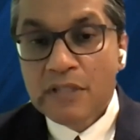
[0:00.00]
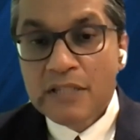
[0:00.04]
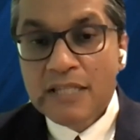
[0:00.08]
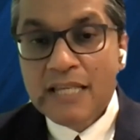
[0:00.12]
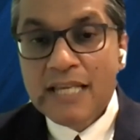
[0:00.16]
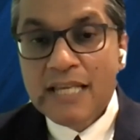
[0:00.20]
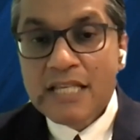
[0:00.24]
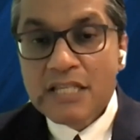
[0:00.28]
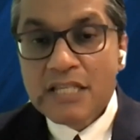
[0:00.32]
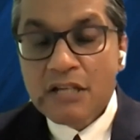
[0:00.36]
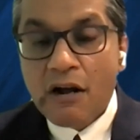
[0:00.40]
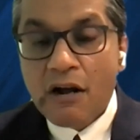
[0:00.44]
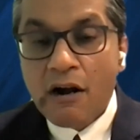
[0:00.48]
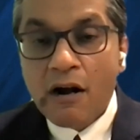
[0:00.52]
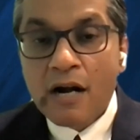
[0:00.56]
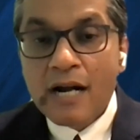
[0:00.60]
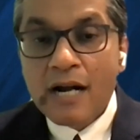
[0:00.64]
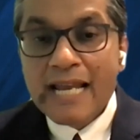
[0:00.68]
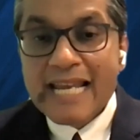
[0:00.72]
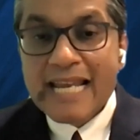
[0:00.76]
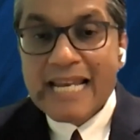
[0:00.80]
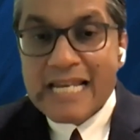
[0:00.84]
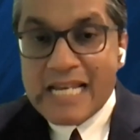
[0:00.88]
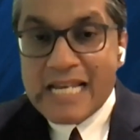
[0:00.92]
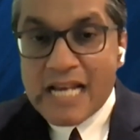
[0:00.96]
These
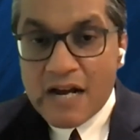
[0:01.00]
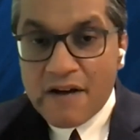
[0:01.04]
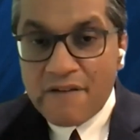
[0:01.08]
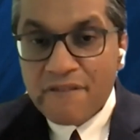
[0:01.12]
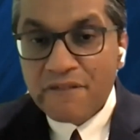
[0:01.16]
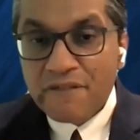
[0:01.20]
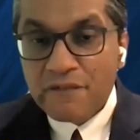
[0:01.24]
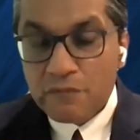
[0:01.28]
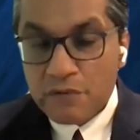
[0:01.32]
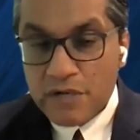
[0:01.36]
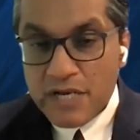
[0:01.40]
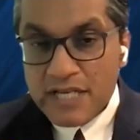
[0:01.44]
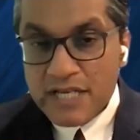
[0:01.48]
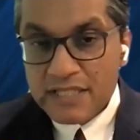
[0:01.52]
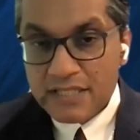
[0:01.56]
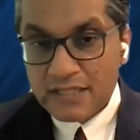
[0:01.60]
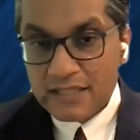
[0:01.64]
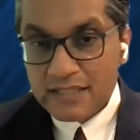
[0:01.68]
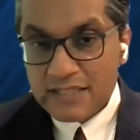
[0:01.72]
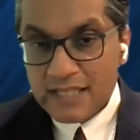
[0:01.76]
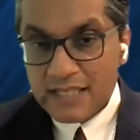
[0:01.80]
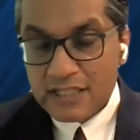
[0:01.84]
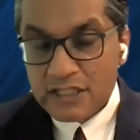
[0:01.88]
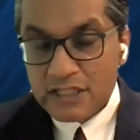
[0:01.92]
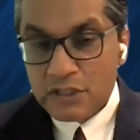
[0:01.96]
are enough
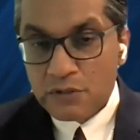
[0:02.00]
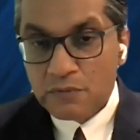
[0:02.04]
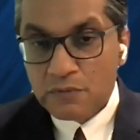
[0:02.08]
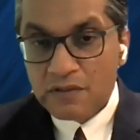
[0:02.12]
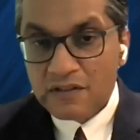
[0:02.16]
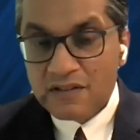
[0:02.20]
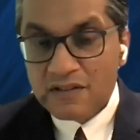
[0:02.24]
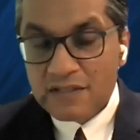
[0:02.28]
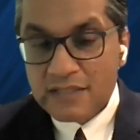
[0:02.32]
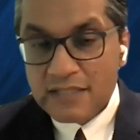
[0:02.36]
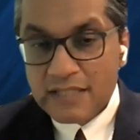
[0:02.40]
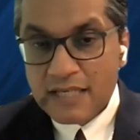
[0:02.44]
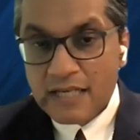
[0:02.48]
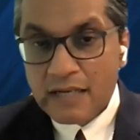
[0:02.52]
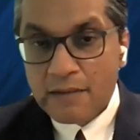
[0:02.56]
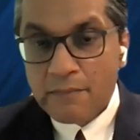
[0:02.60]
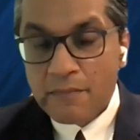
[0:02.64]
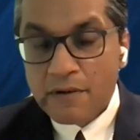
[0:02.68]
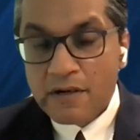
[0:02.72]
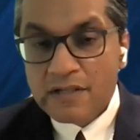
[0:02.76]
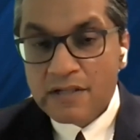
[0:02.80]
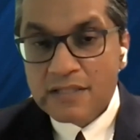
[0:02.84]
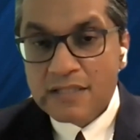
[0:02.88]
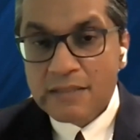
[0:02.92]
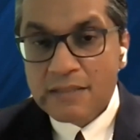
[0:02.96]
reasons, as you will see,
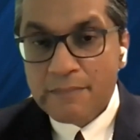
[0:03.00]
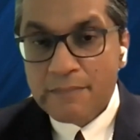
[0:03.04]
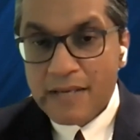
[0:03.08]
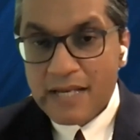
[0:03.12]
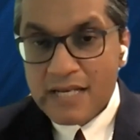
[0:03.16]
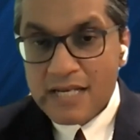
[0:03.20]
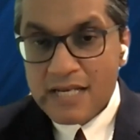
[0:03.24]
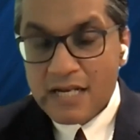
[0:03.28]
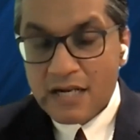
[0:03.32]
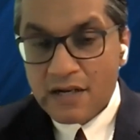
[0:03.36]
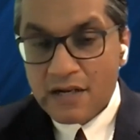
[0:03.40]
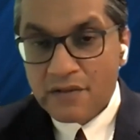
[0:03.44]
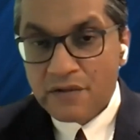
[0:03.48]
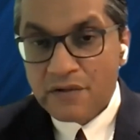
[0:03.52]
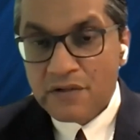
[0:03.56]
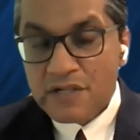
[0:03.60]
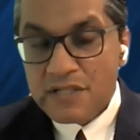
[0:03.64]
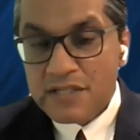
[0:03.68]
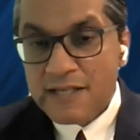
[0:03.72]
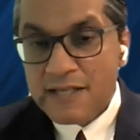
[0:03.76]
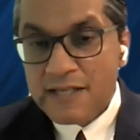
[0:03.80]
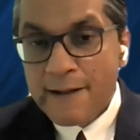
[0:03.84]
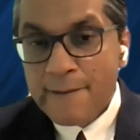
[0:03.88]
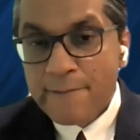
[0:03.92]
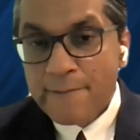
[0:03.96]
amongst the many
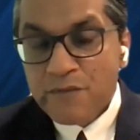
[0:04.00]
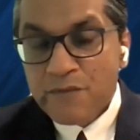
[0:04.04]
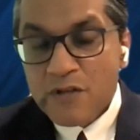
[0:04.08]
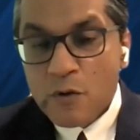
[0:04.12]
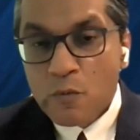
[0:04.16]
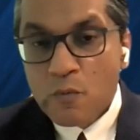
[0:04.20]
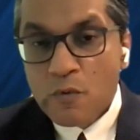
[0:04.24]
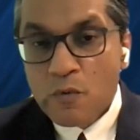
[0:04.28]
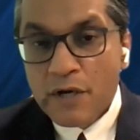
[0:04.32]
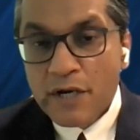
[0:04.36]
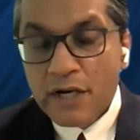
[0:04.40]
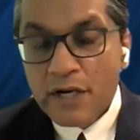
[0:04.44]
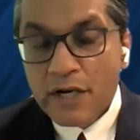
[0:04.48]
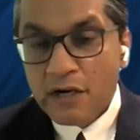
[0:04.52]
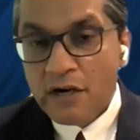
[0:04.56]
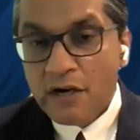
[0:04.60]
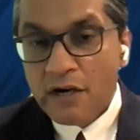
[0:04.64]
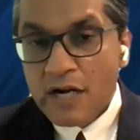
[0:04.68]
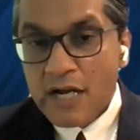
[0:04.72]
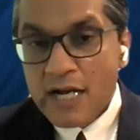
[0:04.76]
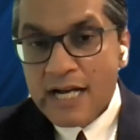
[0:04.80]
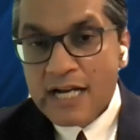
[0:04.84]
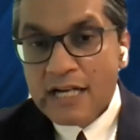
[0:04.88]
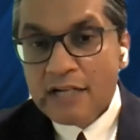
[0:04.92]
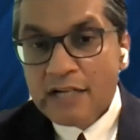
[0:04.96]
others,
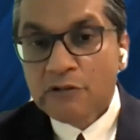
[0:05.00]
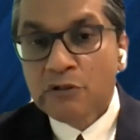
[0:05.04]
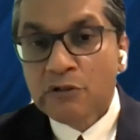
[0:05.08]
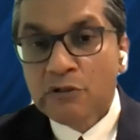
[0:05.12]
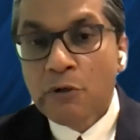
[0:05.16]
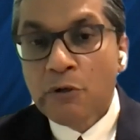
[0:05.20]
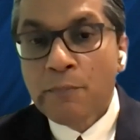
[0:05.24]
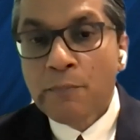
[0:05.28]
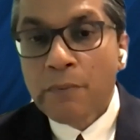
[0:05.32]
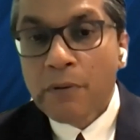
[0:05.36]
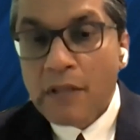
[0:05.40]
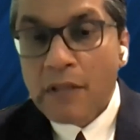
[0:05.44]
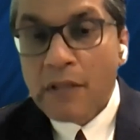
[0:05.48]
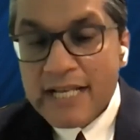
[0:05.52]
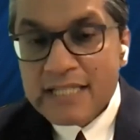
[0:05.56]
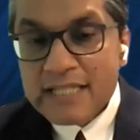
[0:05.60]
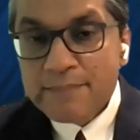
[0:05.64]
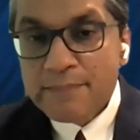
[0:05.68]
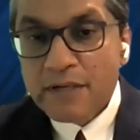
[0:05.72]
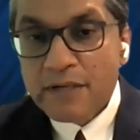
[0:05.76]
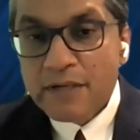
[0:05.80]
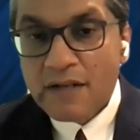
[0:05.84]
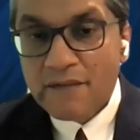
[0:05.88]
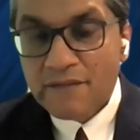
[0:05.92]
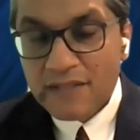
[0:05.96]
where the
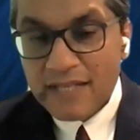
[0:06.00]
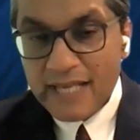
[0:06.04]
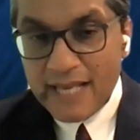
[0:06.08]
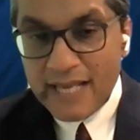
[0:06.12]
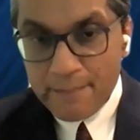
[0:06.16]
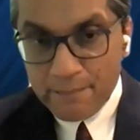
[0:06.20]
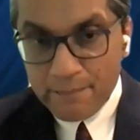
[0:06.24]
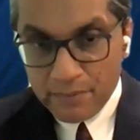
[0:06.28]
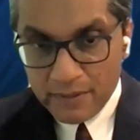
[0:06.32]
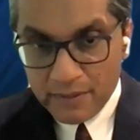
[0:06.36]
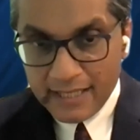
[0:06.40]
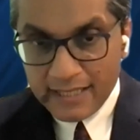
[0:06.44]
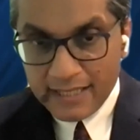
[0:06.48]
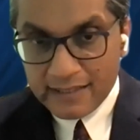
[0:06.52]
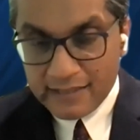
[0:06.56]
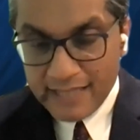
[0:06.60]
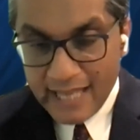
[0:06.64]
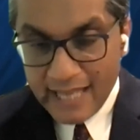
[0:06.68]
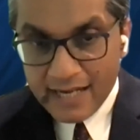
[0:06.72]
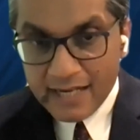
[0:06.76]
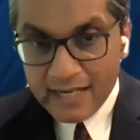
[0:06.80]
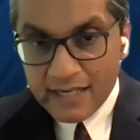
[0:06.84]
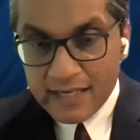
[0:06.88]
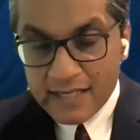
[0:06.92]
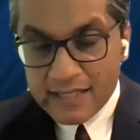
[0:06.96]
replacement of the implant,
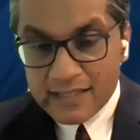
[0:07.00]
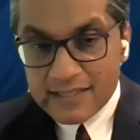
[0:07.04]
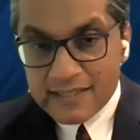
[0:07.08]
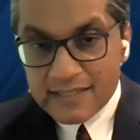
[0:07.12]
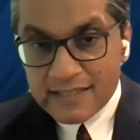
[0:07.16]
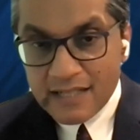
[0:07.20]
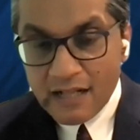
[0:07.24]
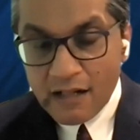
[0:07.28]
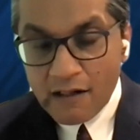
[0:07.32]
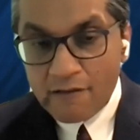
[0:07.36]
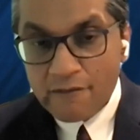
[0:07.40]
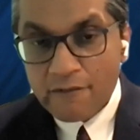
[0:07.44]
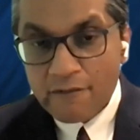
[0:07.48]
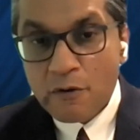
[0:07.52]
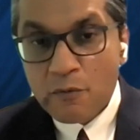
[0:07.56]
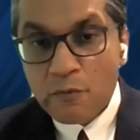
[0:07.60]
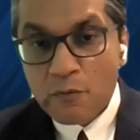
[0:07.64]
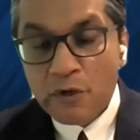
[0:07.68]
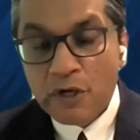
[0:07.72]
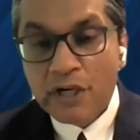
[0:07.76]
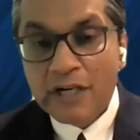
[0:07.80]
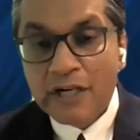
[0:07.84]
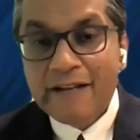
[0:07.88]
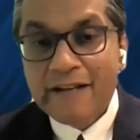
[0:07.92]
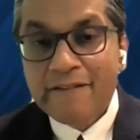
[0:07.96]
that in itself,
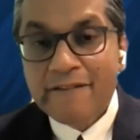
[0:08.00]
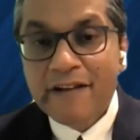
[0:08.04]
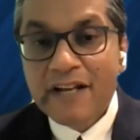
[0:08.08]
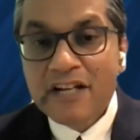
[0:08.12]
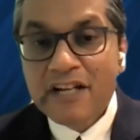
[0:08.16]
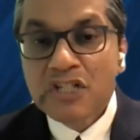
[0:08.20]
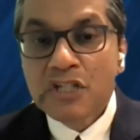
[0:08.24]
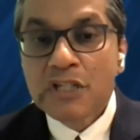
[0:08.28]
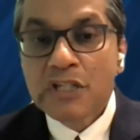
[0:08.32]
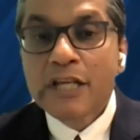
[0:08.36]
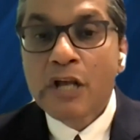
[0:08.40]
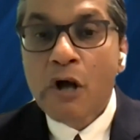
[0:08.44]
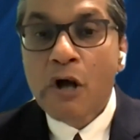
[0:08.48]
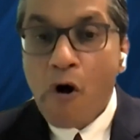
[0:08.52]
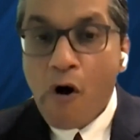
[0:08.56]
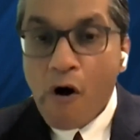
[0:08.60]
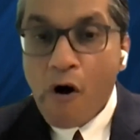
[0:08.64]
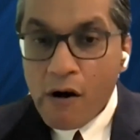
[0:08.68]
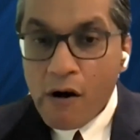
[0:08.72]
where eventually